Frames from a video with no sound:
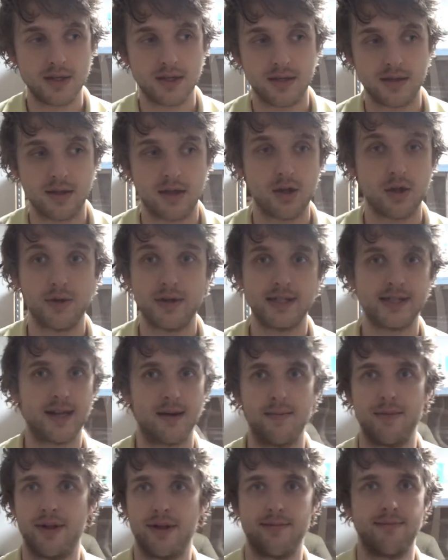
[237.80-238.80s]
including
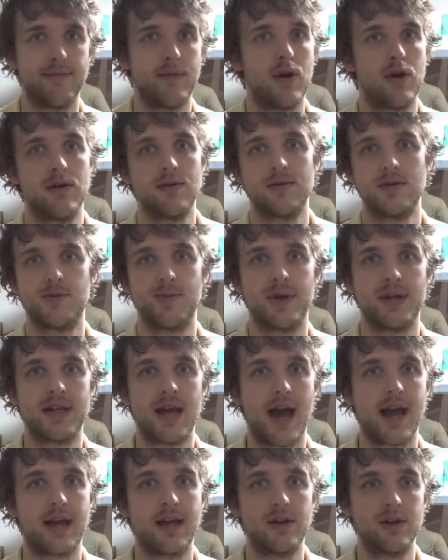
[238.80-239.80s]
some that are
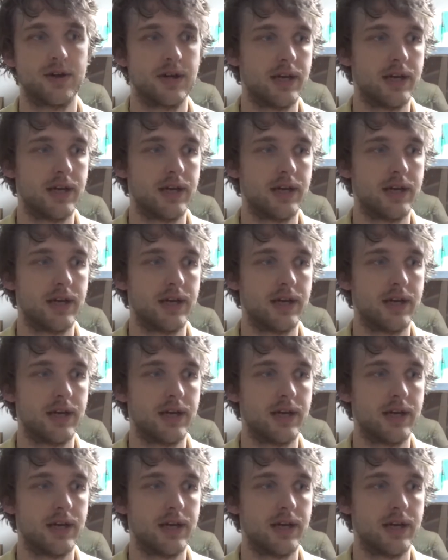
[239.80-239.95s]
spectacular